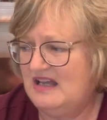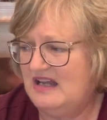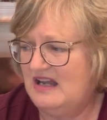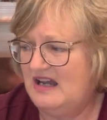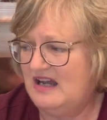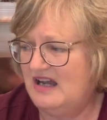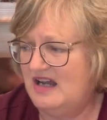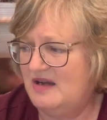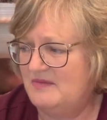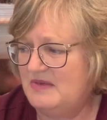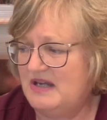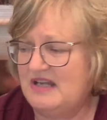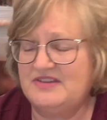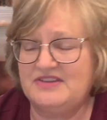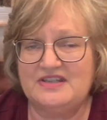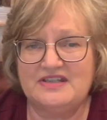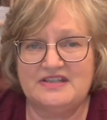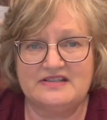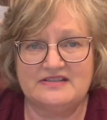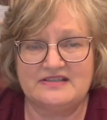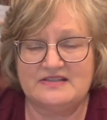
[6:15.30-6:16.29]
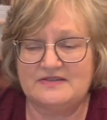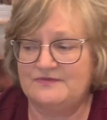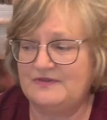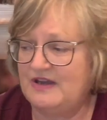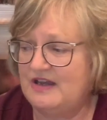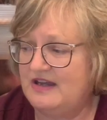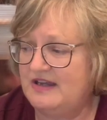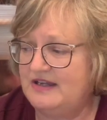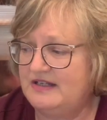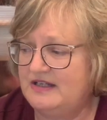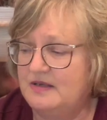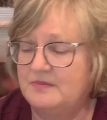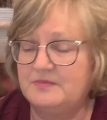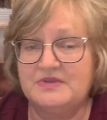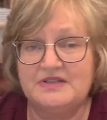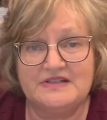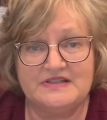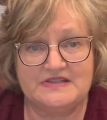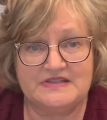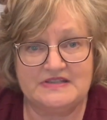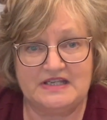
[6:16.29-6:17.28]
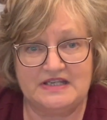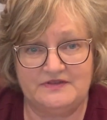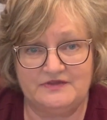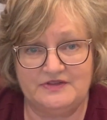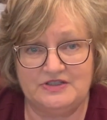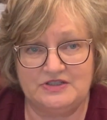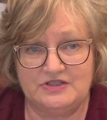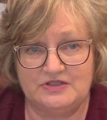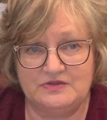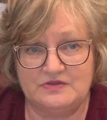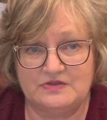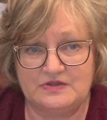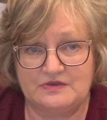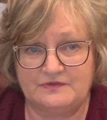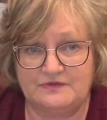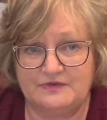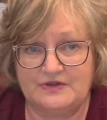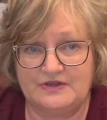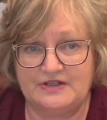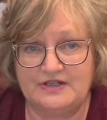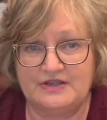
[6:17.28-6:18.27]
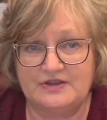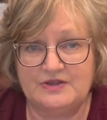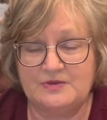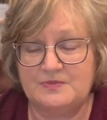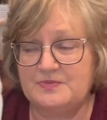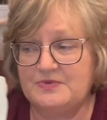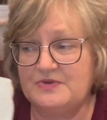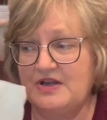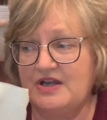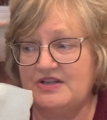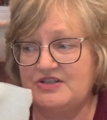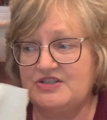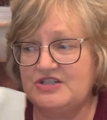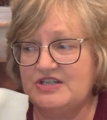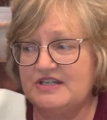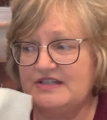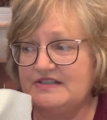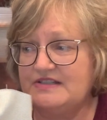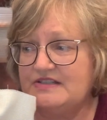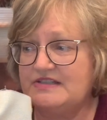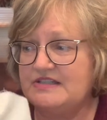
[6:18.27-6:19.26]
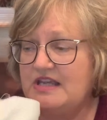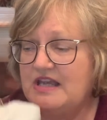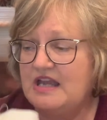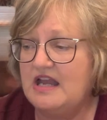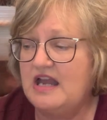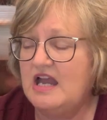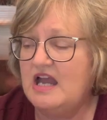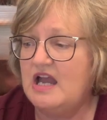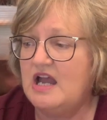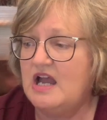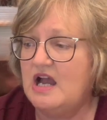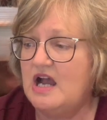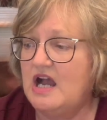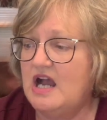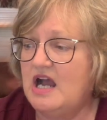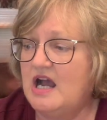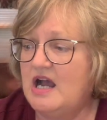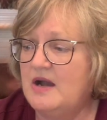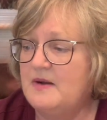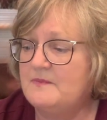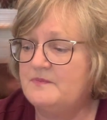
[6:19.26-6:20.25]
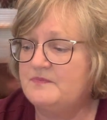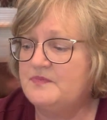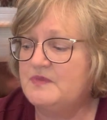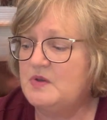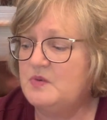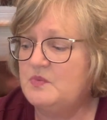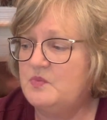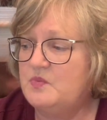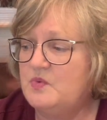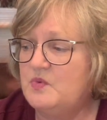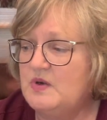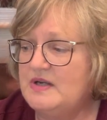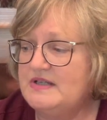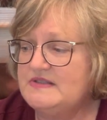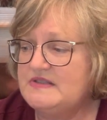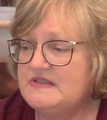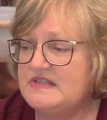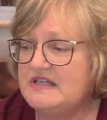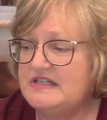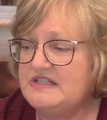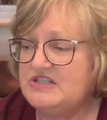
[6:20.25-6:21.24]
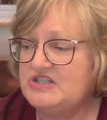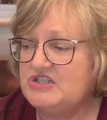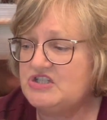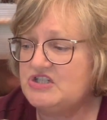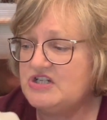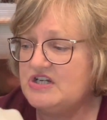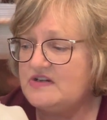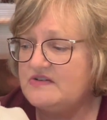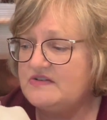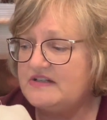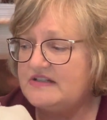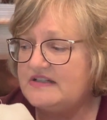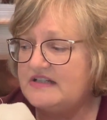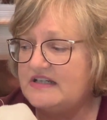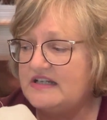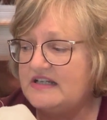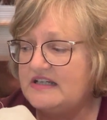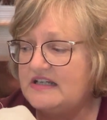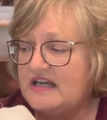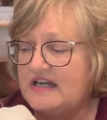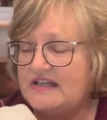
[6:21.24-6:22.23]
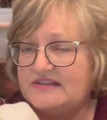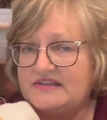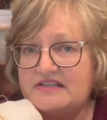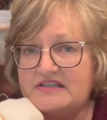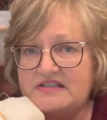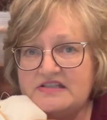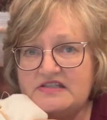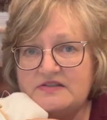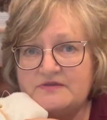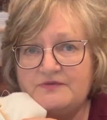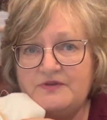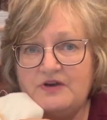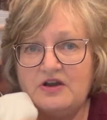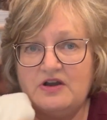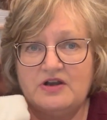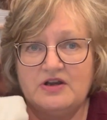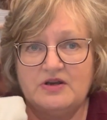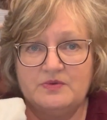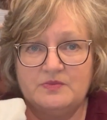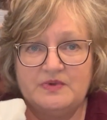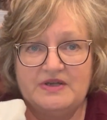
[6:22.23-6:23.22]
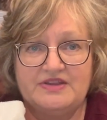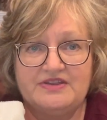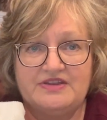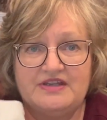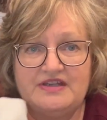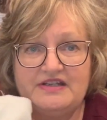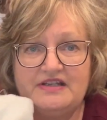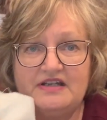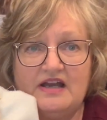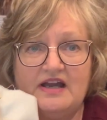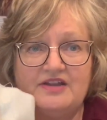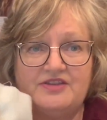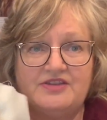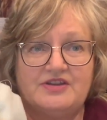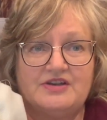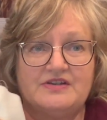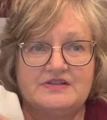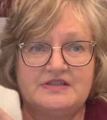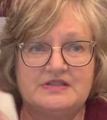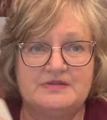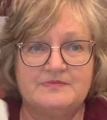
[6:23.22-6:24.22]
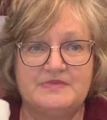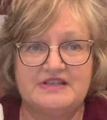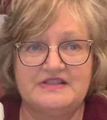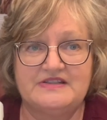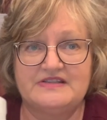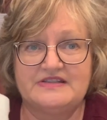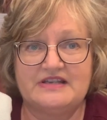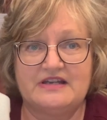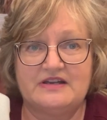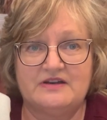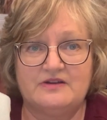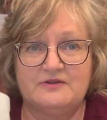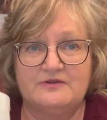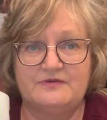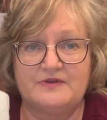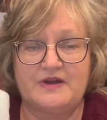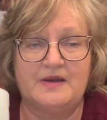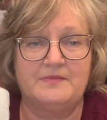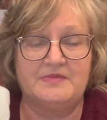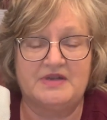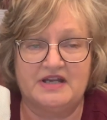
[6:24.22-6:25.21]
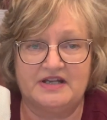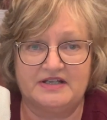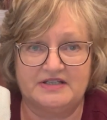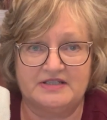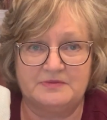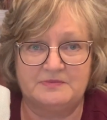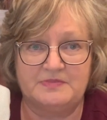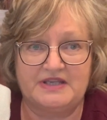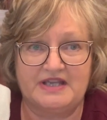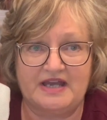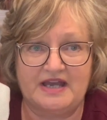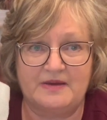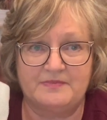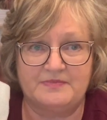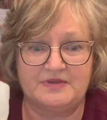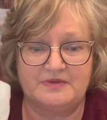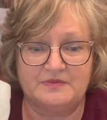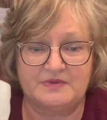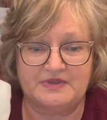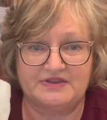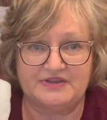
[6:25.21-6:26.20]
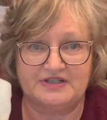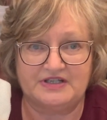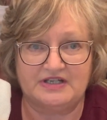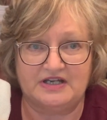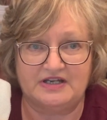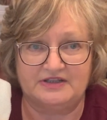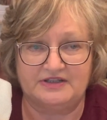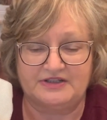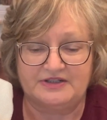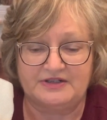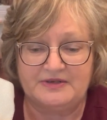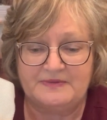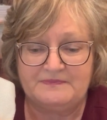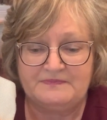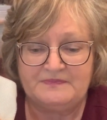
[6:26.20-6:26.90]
I think it's fine. I'm gonna save it and use it for another project. Once I started and got this far with it, I thought to myself, I'm not gonna be happy with the color.